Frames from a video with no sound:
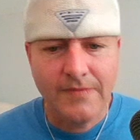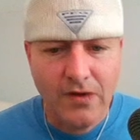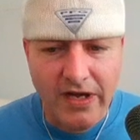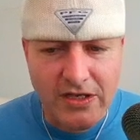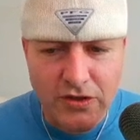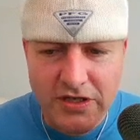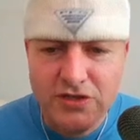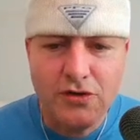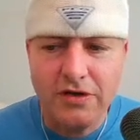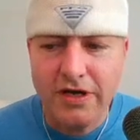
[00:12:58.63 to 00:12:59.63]
Okay, so I
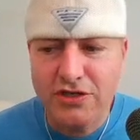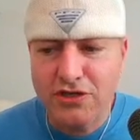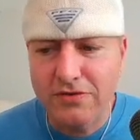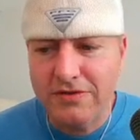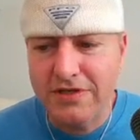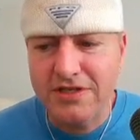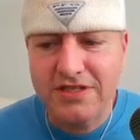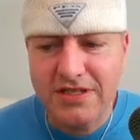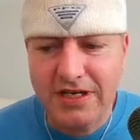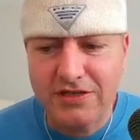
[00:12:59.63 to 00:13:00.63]
saw I showed this
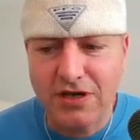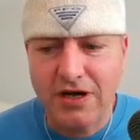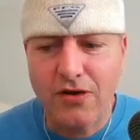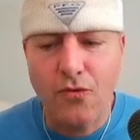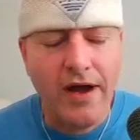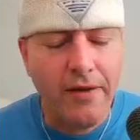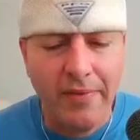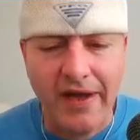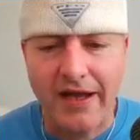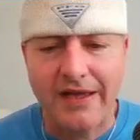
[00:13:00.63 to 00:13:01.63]
TikTok a while
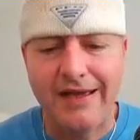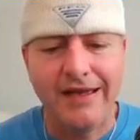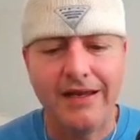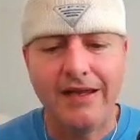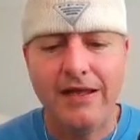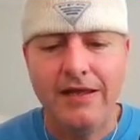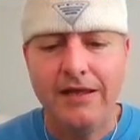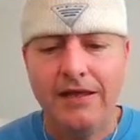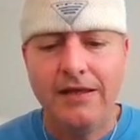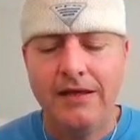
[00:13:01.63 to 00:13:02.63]
back and
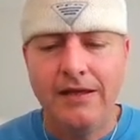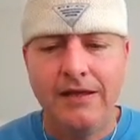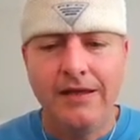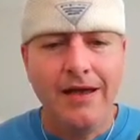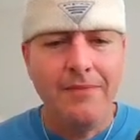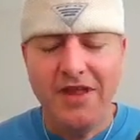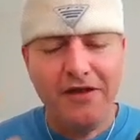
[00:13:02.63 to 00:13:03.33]
I'm not